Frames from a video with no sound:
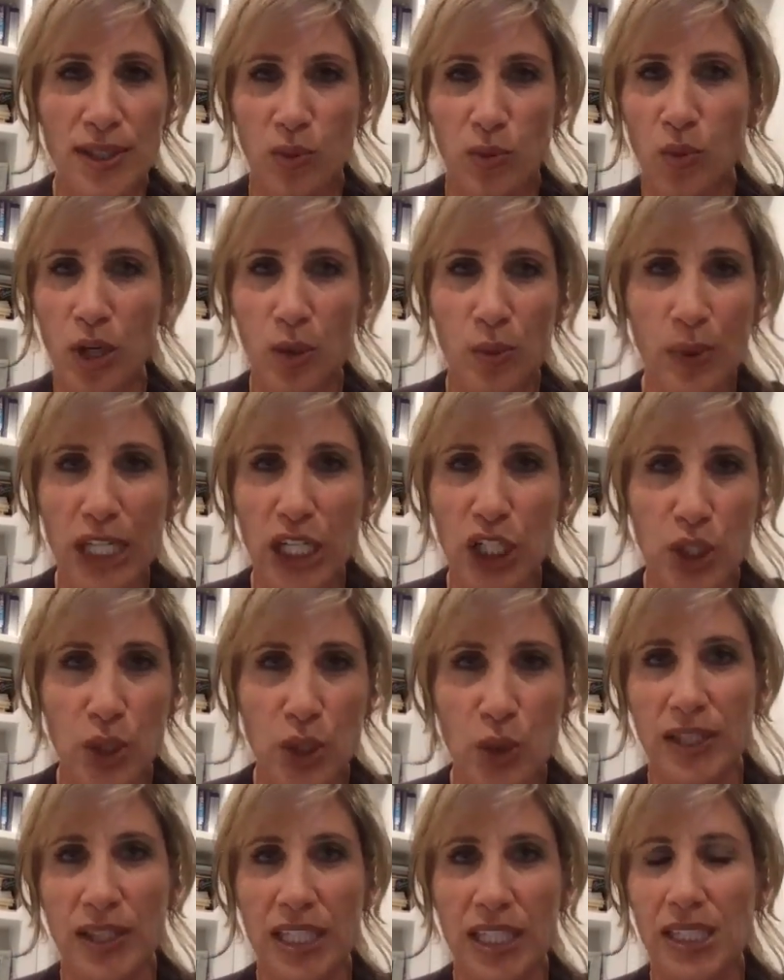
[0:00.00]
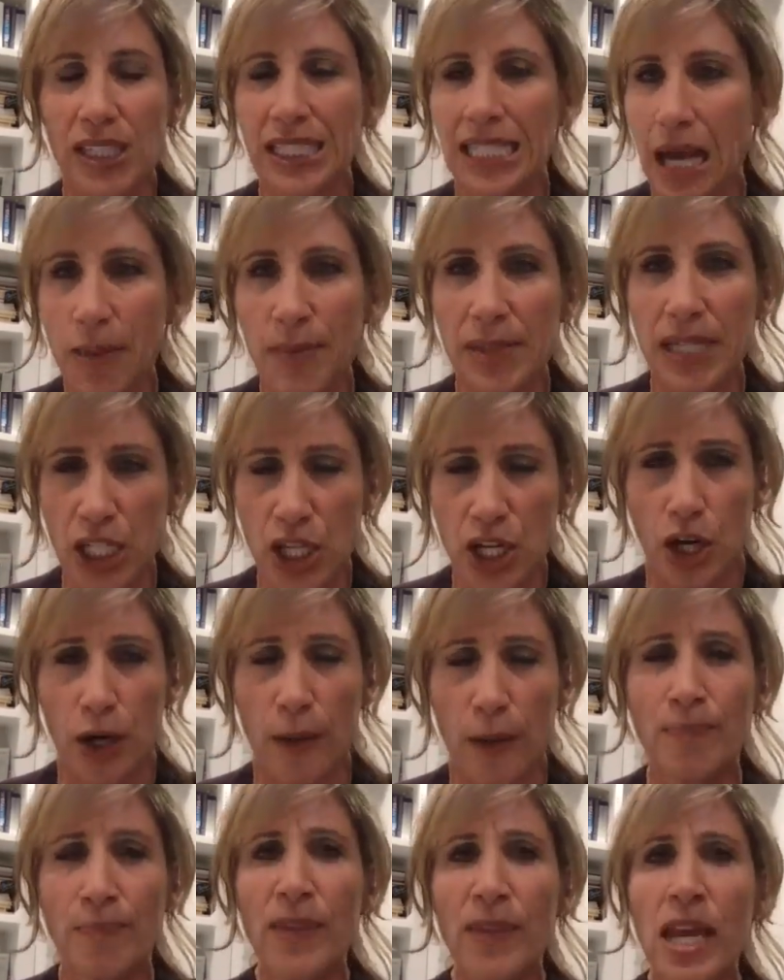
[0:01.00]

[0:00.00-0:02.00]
And what are we going to do in this coming year?